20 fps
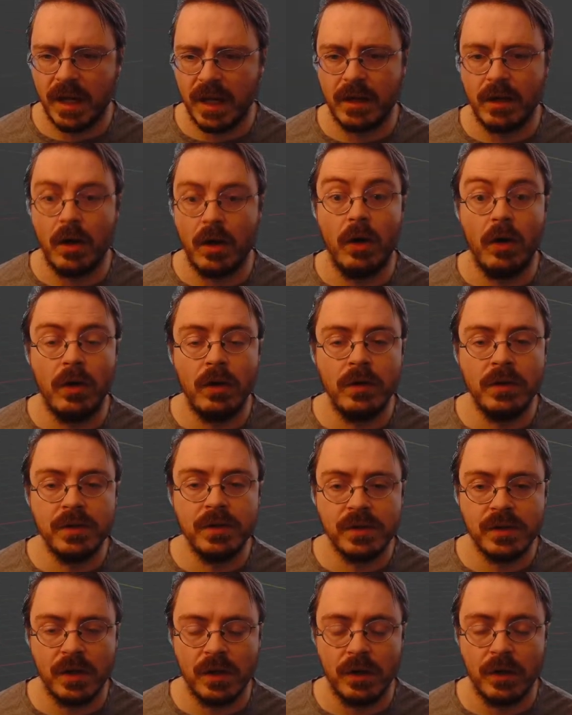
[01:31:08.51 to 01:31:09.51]
And
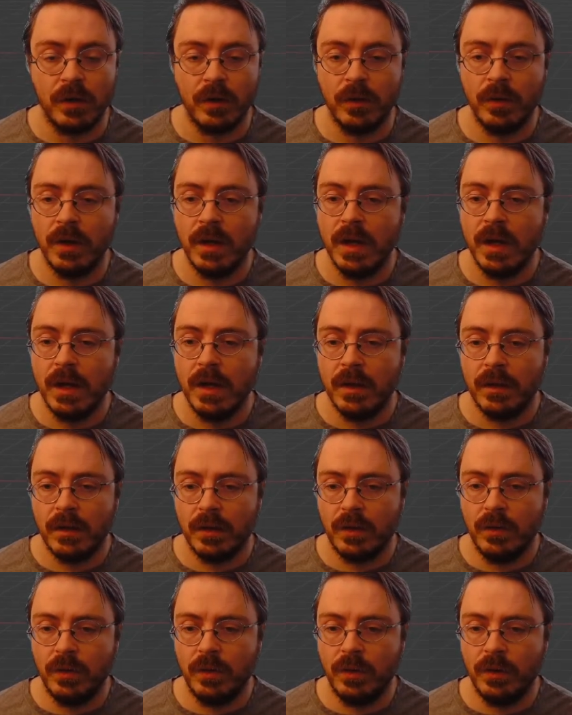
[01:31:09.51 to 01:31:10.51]
also, the
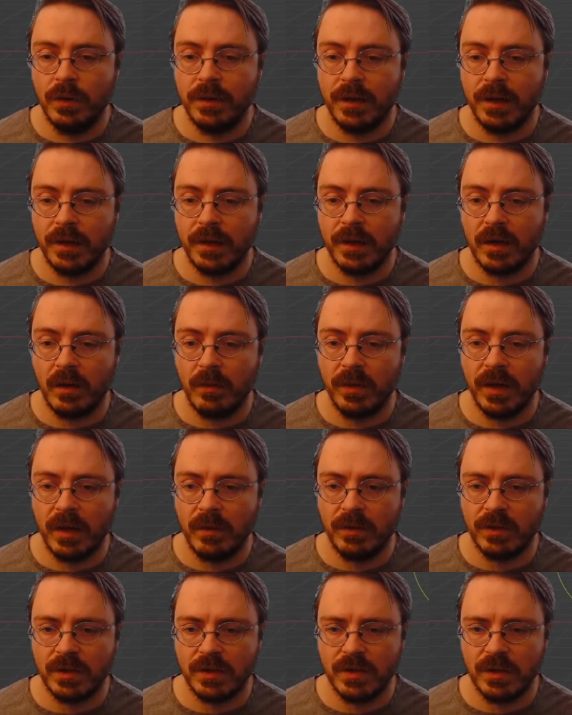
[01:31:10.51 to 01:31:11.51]
cool thing that I'll be
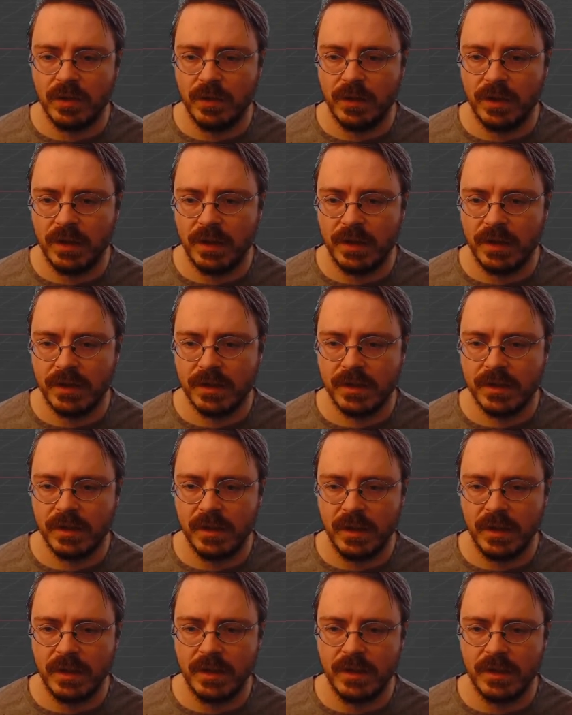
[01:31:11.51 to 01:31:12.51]
able to do with this
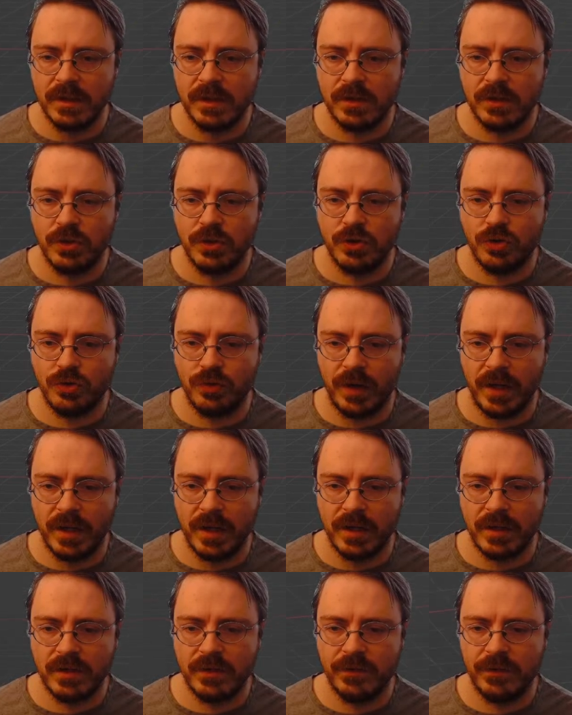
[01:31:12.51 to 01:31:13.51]
is
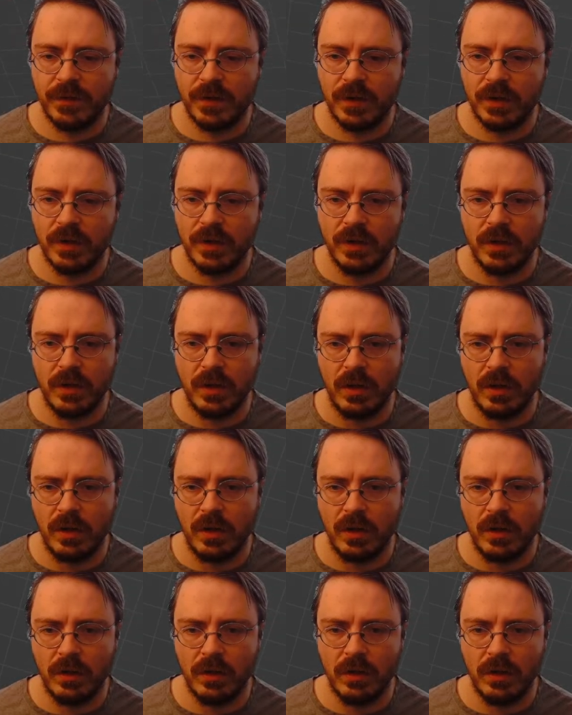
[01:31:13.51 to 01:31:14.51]
transfer
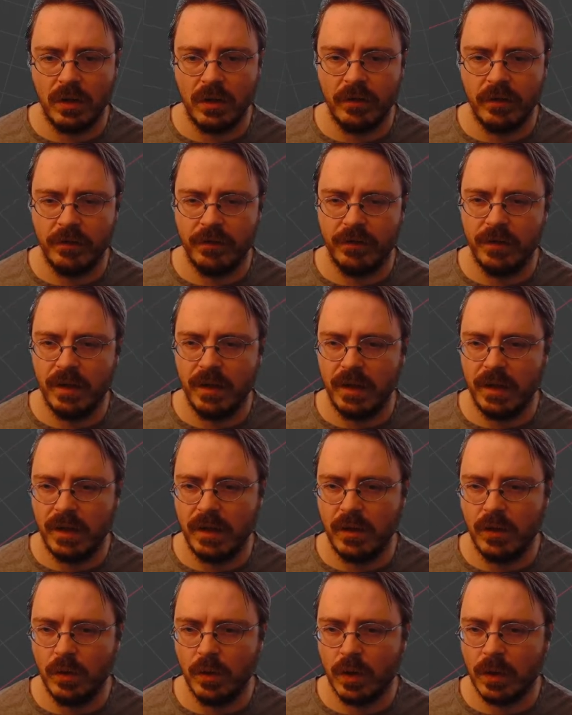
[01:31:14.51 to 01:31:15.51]
all of
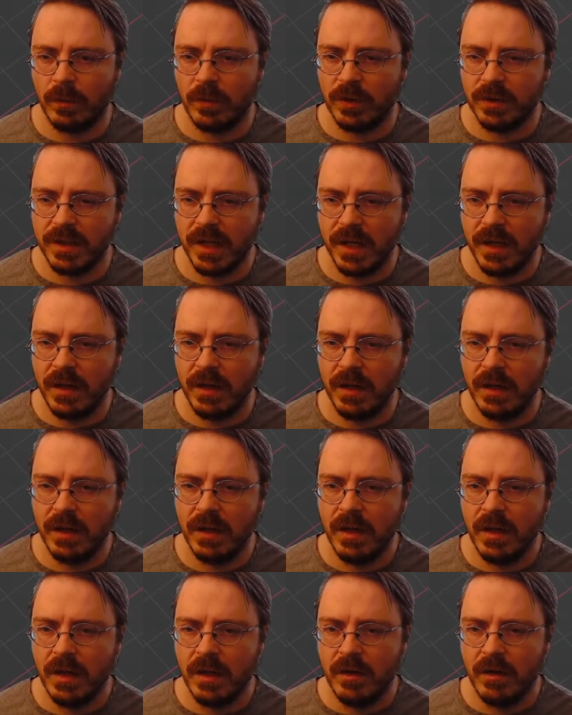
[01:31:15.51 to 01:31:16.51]
the normal data
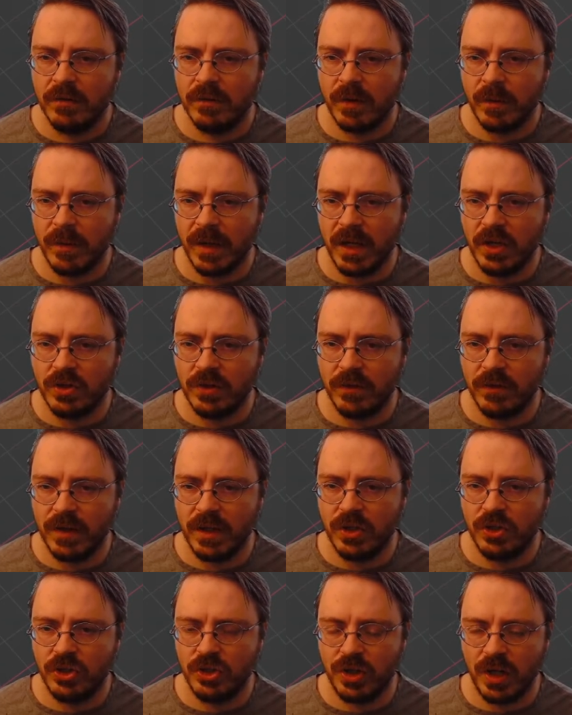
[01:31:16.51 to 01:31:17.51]
from each of
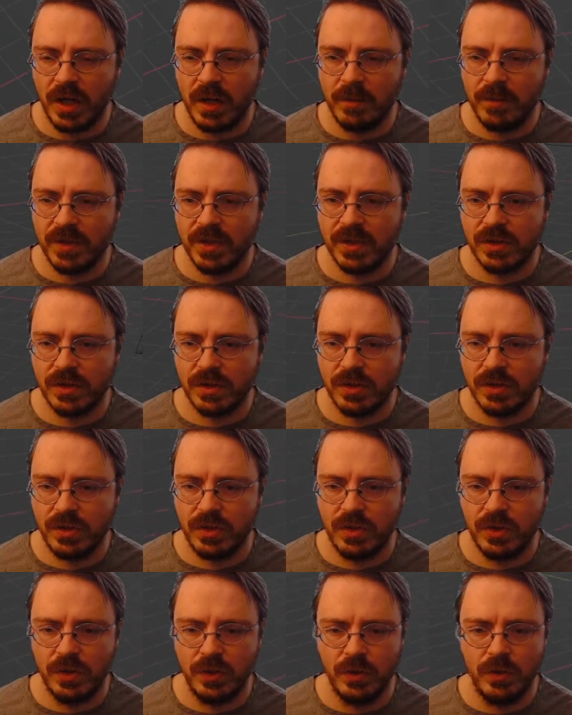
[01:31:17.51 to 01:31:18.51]
these shapes
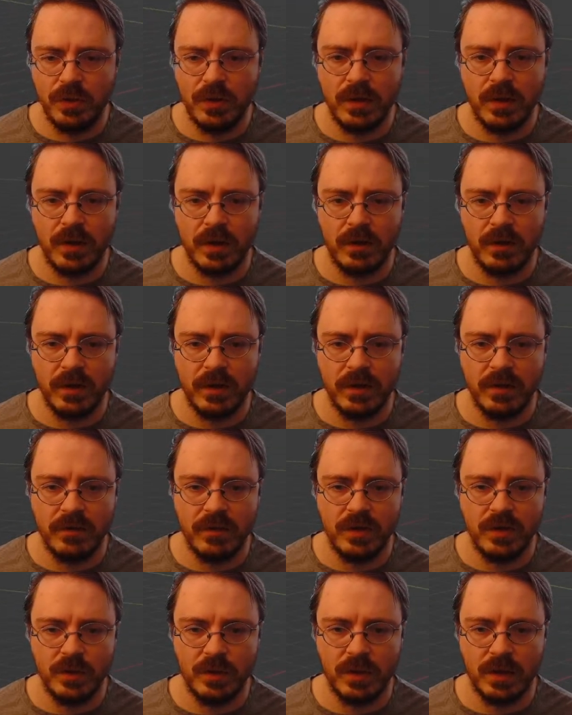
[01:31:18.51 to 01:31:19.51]
to their
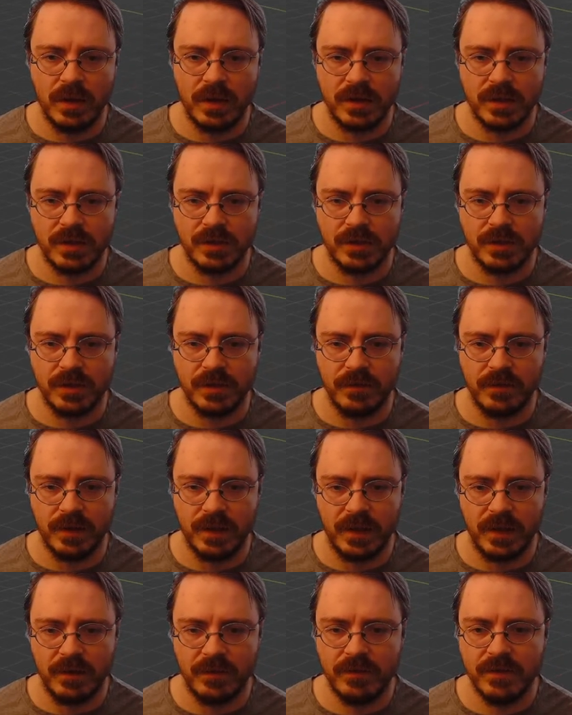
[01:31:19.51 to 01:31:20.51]
individual clusters of
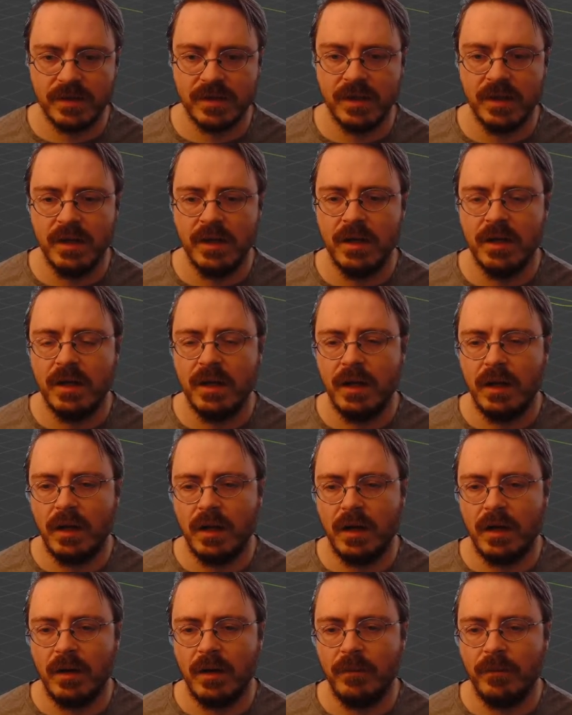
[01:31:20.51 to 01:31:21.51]
leaves,
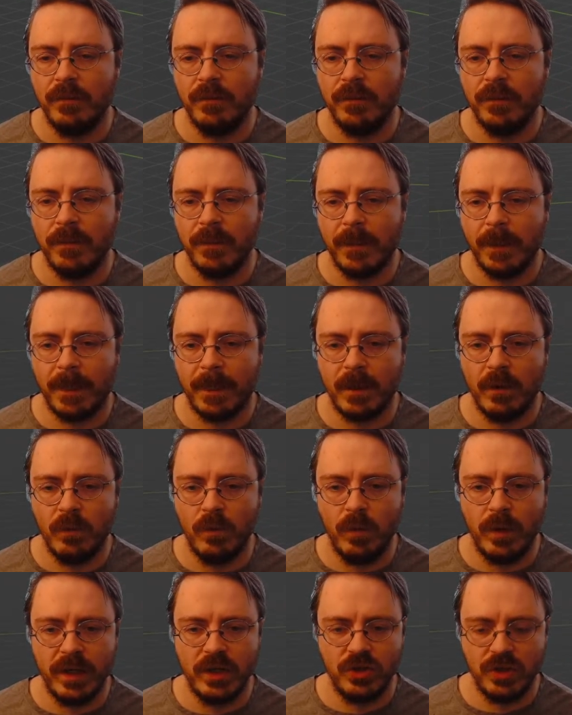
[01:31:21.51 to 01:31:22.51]
um,
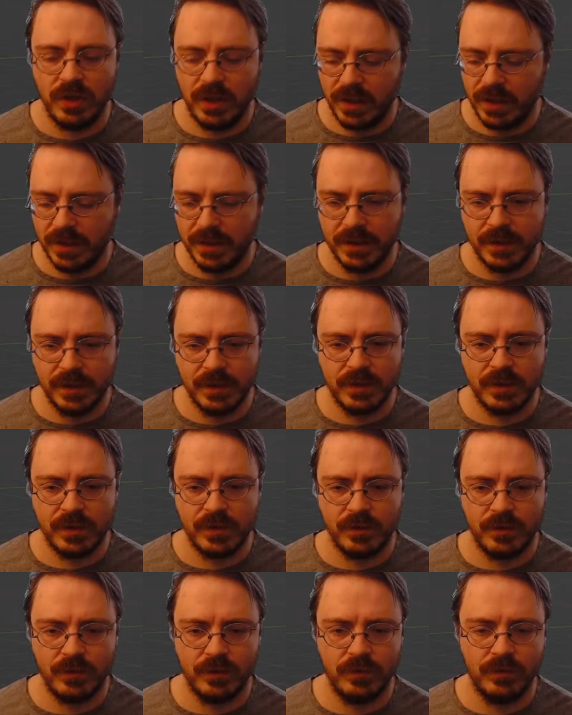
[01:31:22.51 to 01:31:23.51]
which is
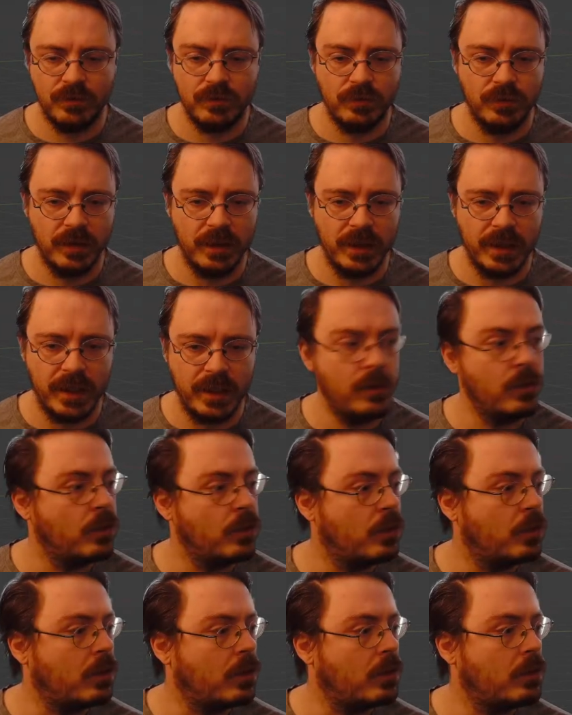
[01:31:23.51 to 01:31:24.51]
really
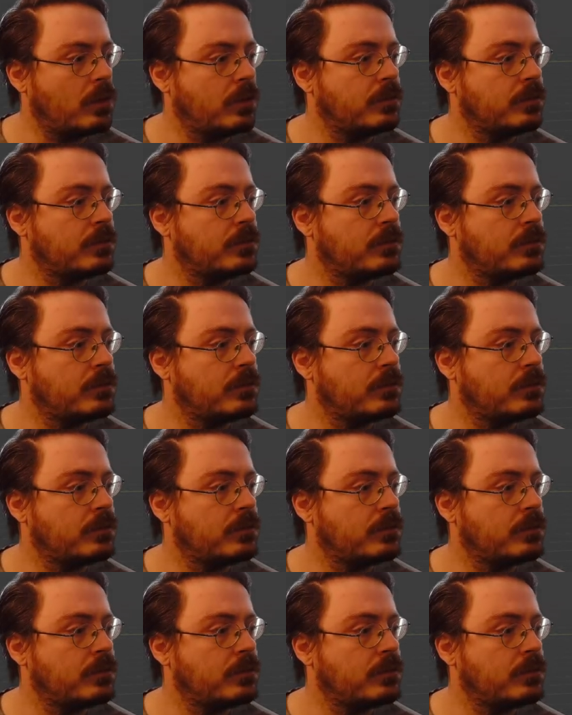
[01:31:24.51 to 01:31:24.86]
cool.